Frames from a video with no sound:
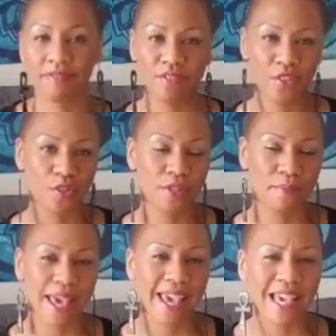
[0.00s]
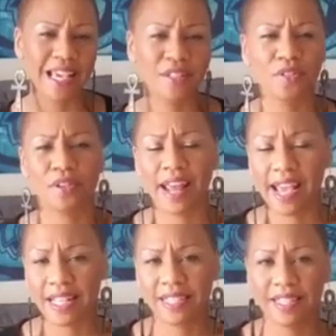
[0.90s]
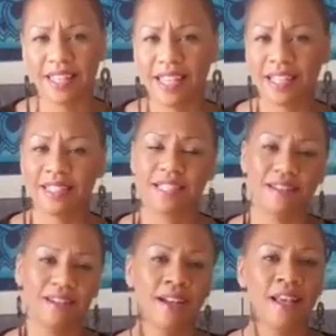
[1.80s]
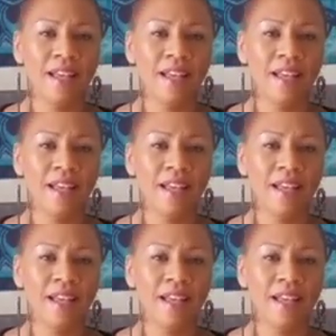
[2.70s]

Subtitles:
certain pains or aches and things that